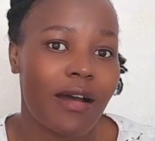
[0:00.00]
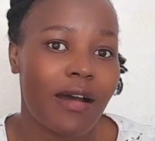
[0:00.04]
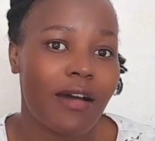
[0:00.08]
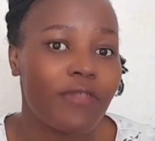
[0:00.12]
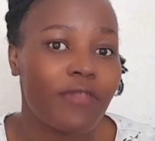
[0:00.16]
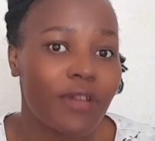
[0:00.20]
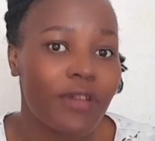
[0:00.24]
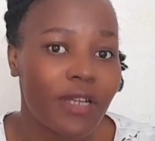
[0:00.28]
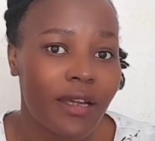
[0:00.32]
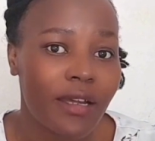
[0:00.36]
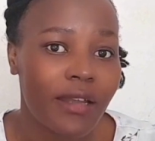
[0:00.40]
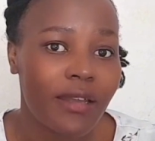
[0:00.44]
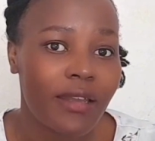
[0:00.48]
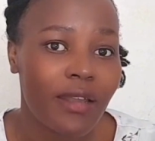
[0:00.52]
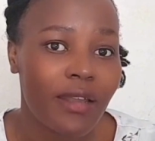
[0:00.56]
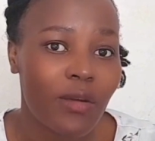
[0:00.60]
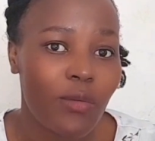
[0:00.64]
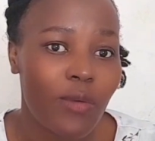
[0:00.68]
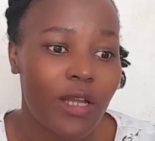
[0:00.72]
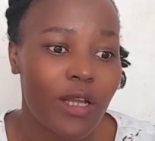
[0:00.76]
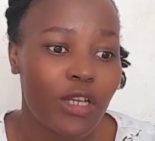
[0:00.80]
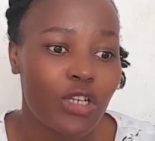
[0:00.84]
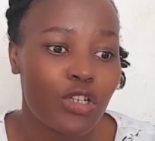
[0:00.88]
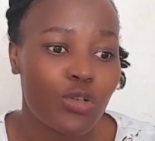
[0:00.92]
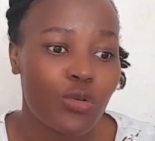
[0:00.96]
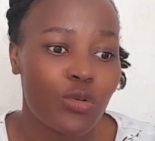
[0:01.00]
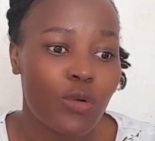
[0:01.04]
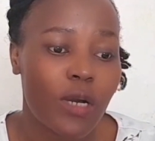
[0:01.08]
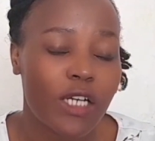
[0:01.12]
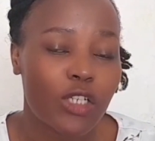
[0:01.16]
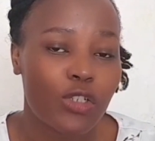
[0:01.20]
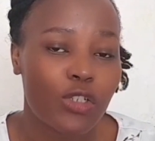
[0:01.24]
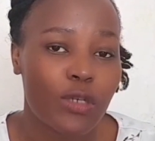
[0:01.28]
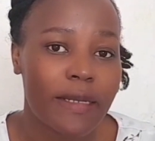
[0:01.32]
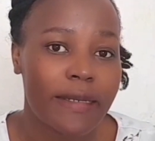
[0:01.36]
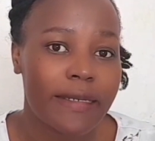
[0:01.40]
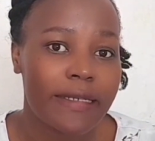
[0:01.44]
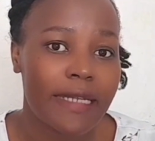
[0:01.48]
African, they want to
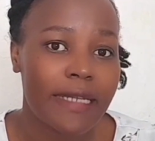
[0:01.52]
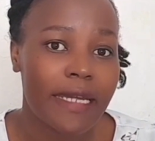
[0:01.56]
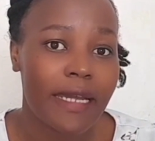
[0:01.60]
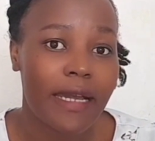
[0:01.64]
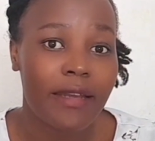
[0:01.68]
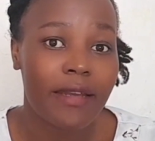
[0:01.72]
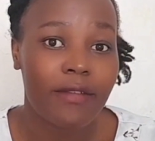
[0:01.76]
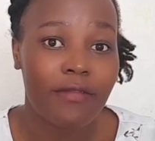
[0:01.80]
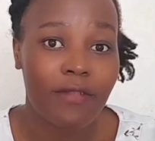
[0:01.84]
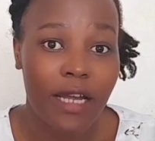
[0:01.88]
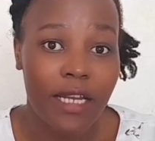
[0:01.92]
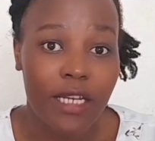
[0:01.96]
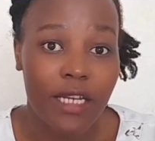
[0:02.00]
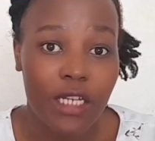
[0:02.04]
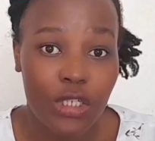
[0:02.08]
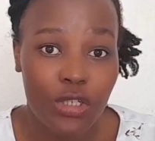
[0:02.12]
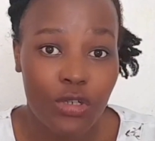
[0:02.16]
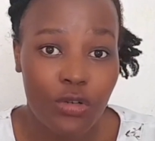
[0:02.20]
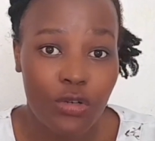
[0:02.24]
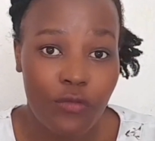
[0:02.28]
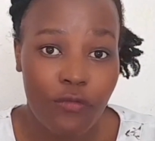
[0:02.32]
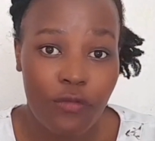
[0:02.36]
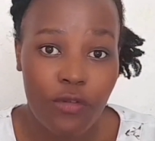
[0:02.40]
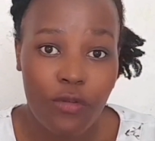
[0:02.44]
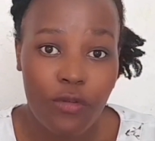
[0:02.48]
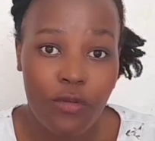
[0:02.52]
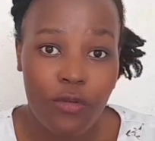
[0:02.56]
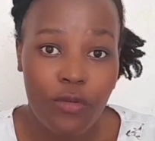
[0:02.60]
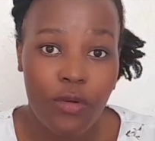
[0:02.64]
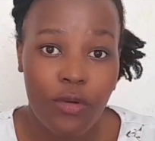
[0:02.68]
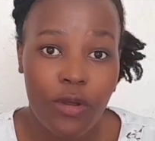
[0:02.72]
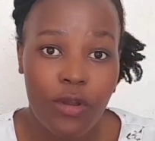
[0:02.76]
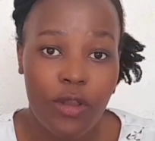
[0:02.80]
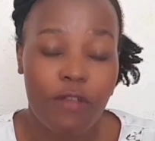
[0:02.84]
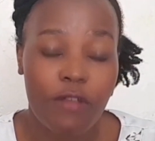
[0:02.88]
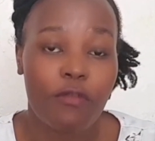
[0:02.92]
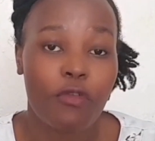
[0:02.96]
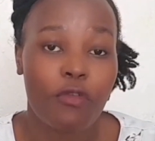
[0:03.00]
actually take advantage of
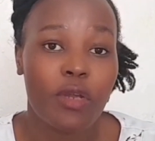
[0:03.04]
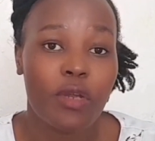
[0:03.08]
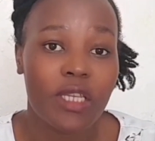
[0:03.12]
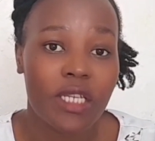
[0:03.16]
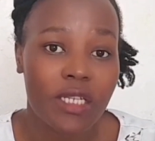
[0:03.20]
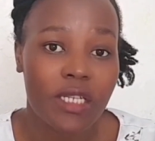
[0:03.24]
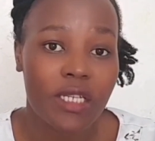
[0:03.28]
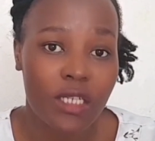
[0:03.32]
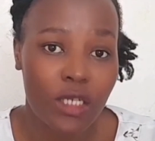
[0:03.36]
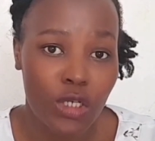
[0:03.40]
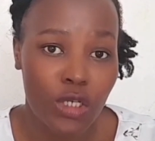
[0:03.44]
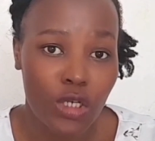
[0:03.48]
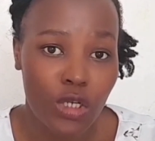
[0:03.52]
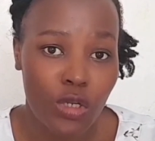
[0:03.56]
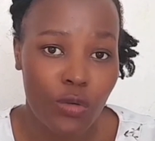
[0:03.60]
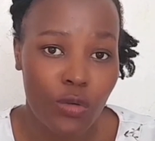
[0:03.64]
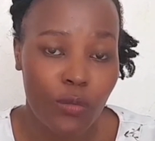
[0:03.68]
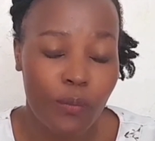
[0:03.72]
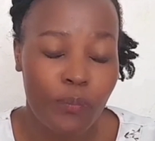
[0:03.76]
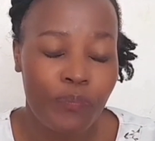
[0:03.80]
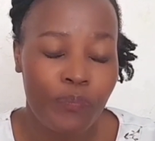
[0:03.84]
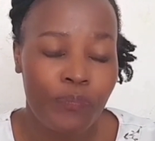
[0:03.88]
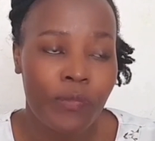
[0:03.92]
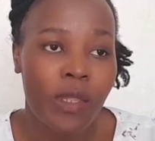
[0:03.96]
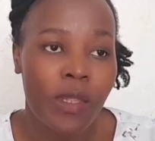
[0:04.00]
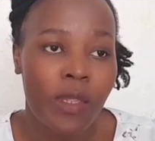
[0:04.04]
you if you're just new.